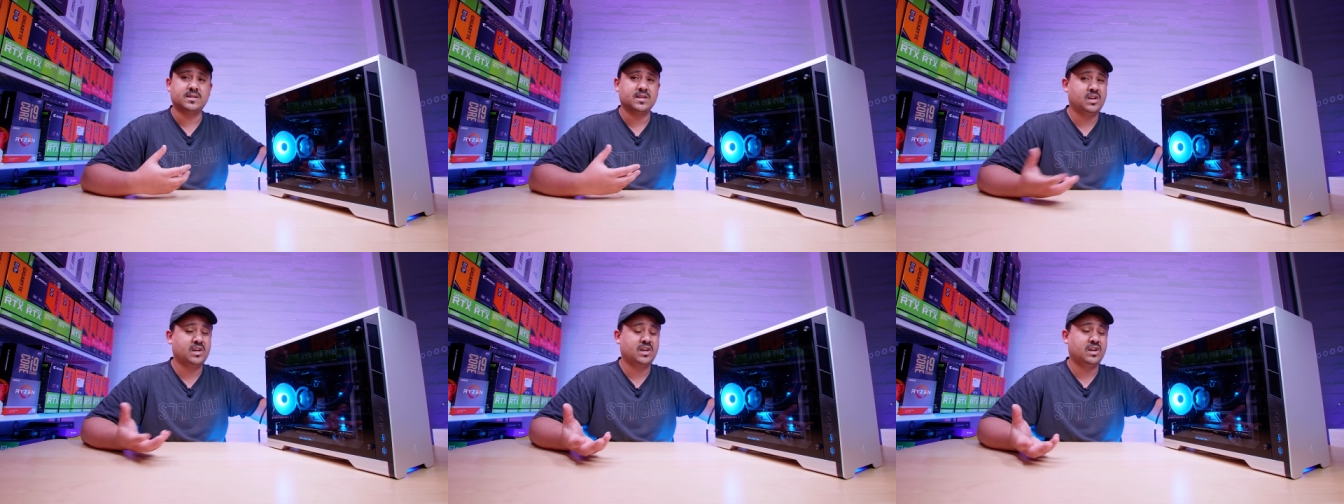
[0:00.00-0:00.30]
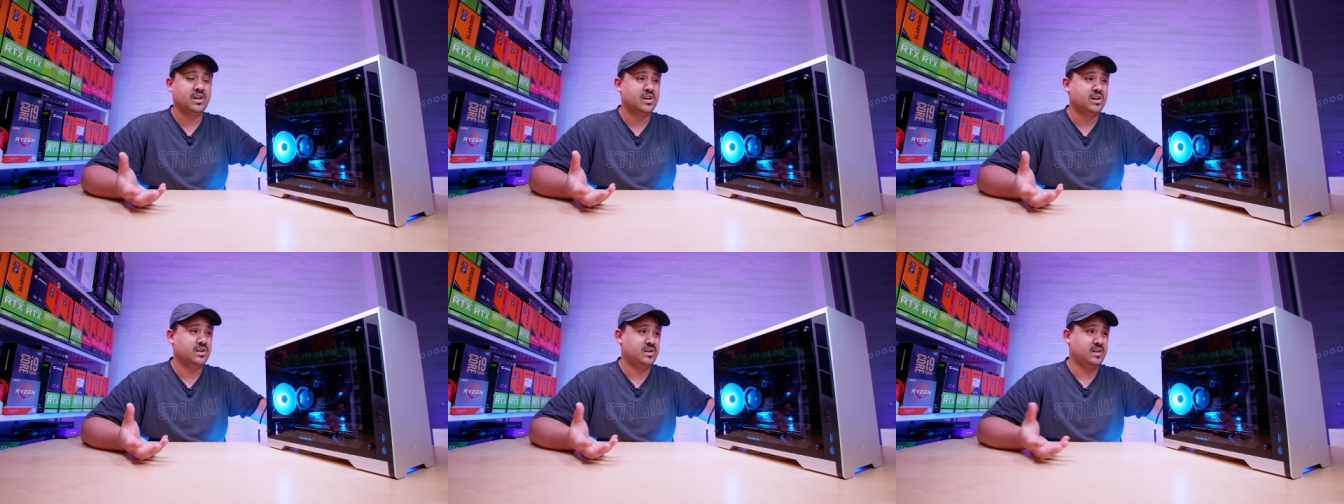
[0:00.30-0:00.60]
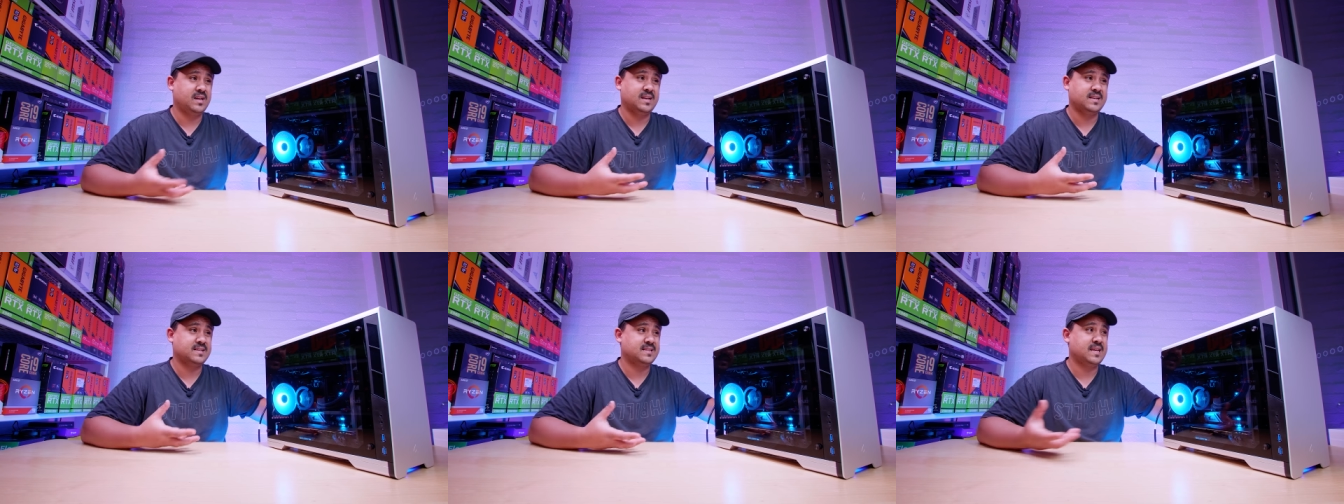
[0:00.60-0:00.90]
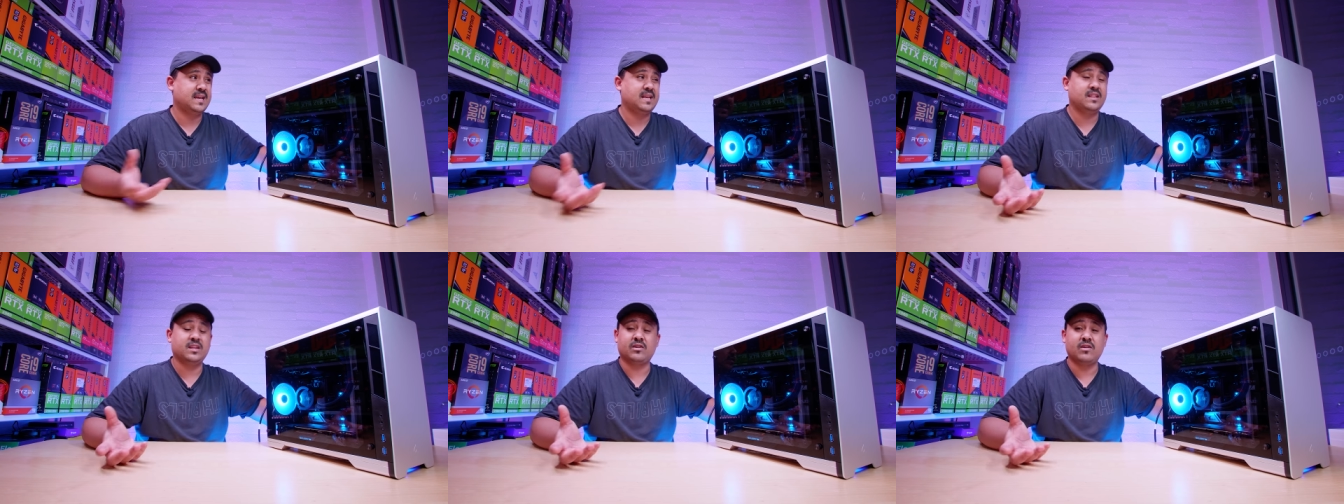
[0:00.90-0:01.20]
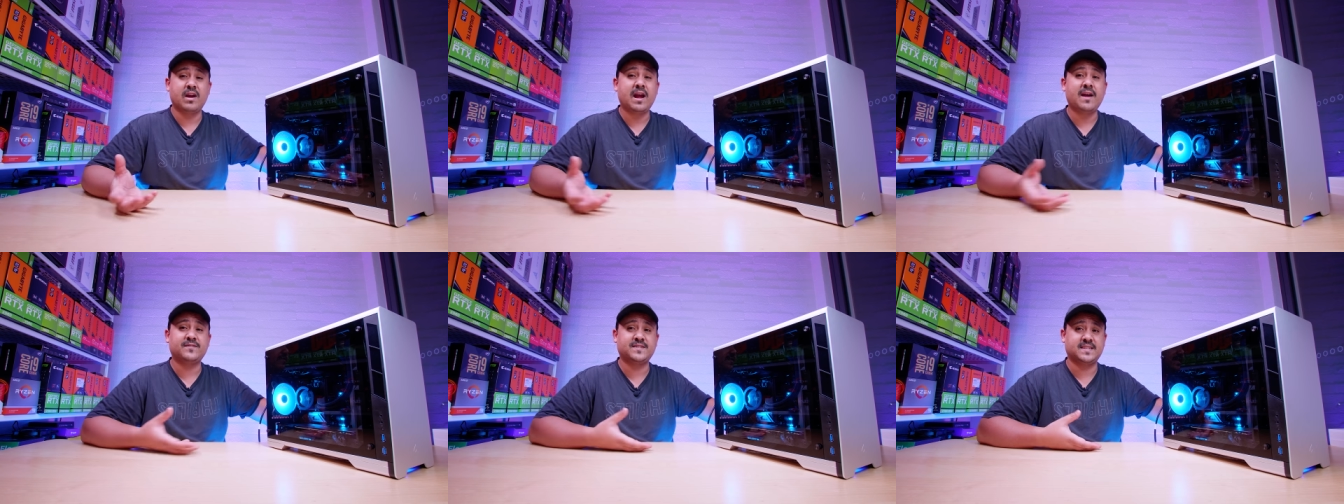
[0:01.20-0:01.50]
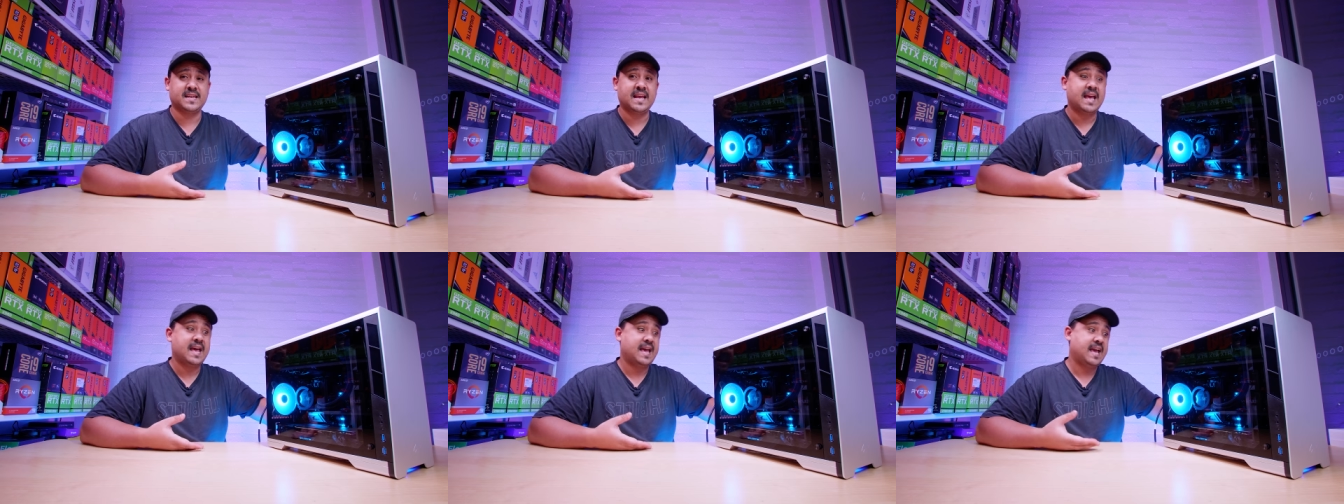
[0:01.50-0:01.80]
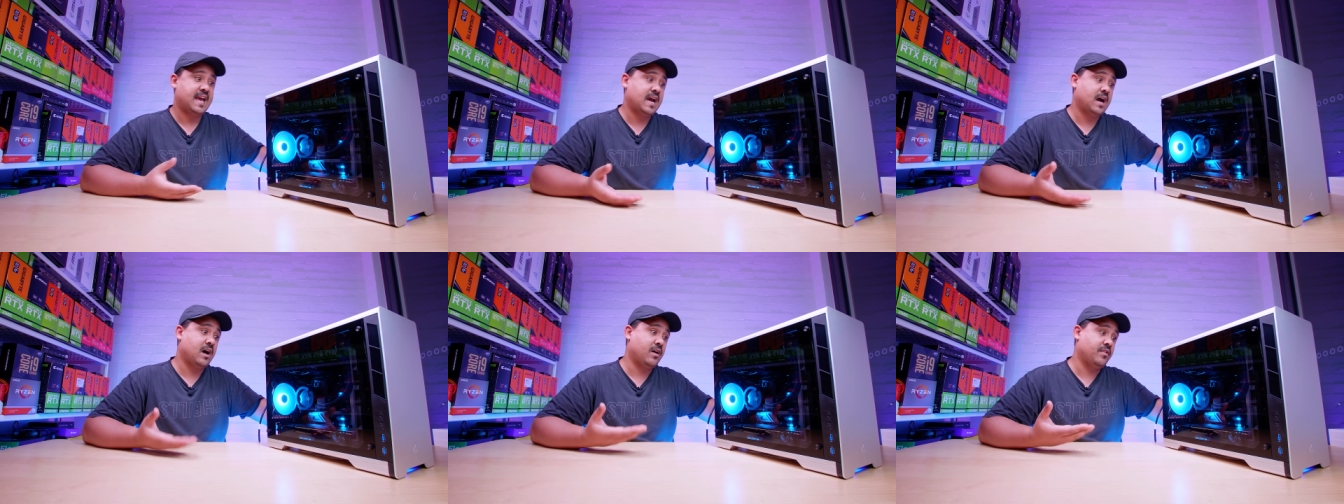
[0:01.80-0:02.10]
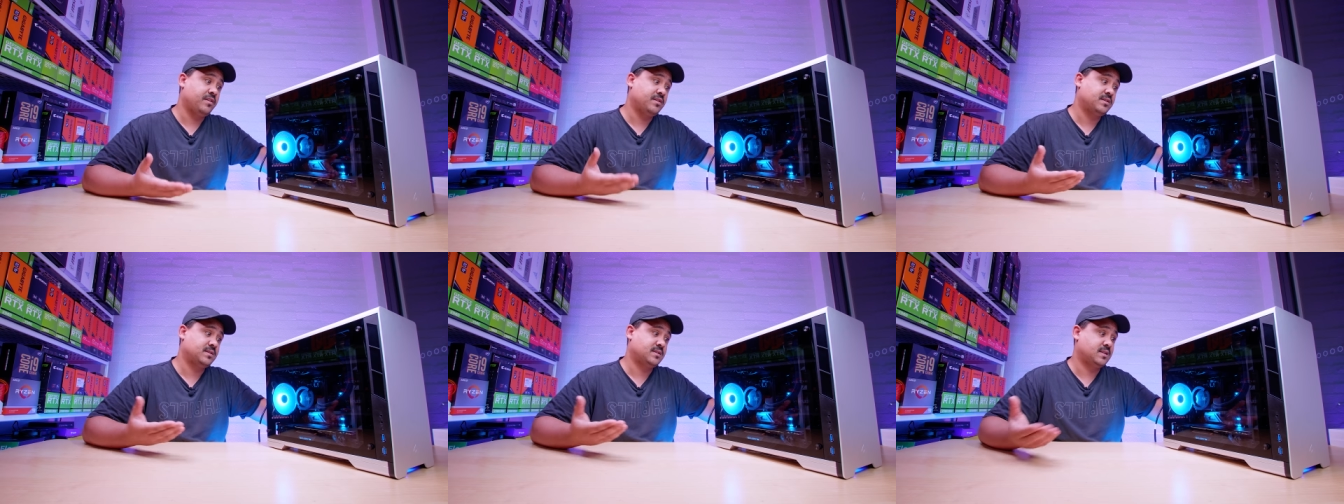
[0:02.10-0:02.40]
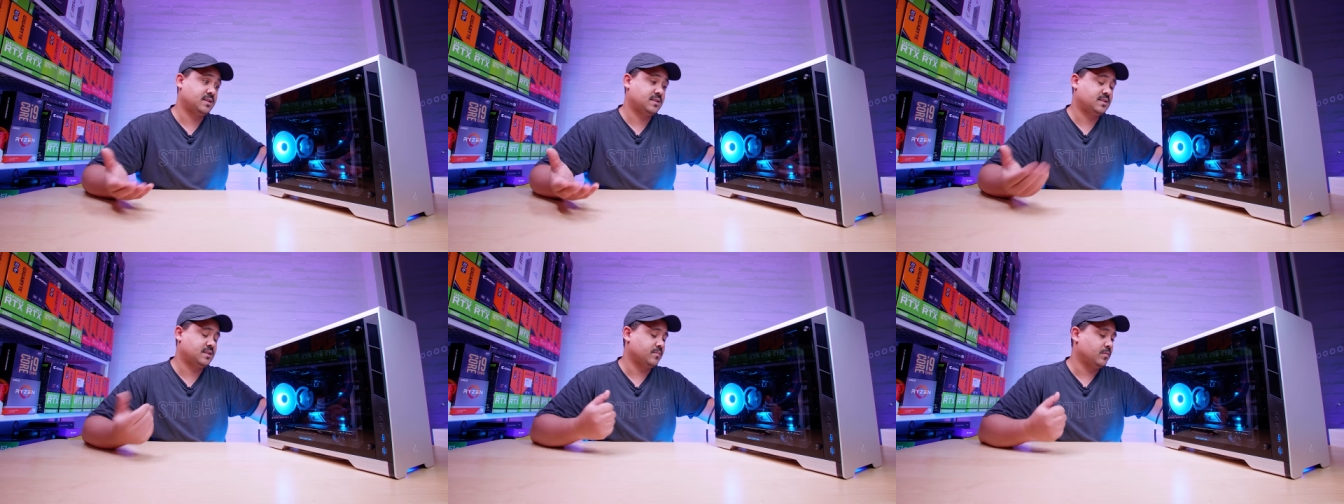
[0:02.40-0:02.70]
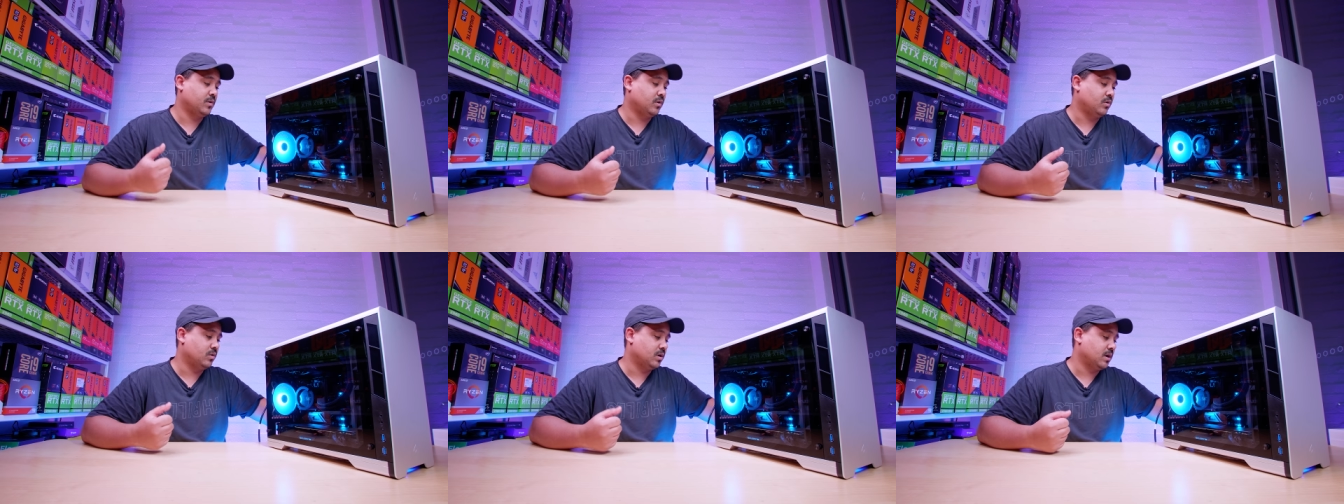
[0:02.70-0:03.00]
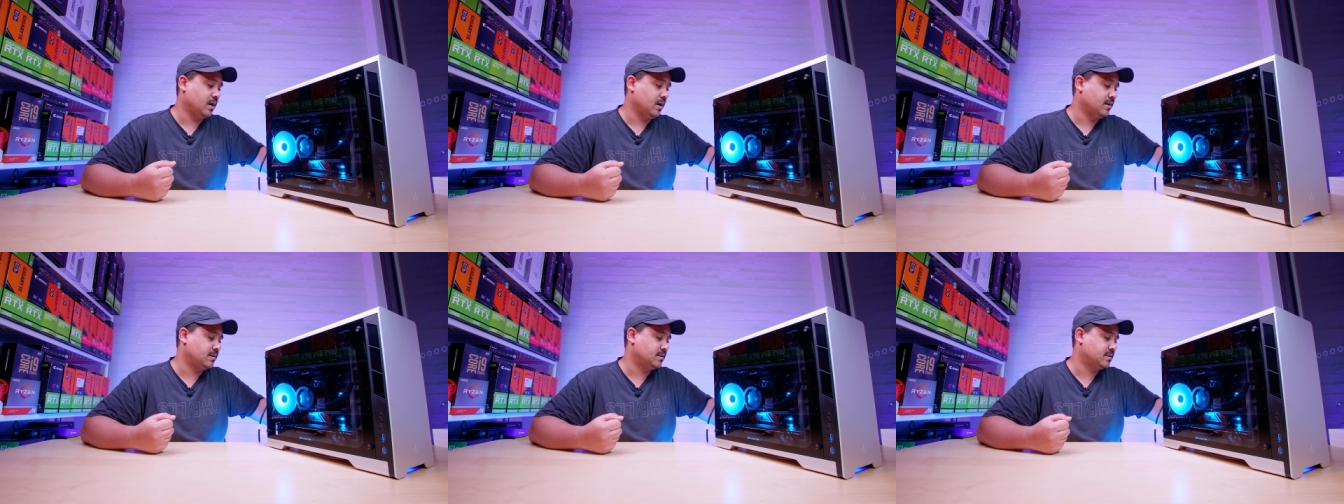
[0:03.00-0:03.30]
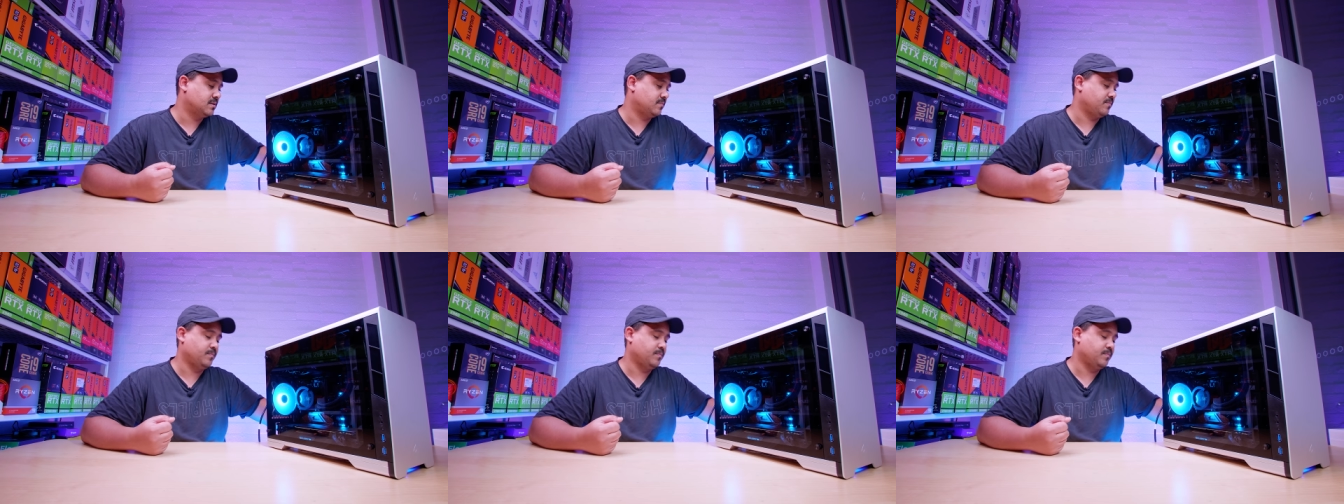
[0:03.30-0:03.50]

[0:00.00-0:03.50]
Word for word: so you're gonna see in the graphs how this system all goes,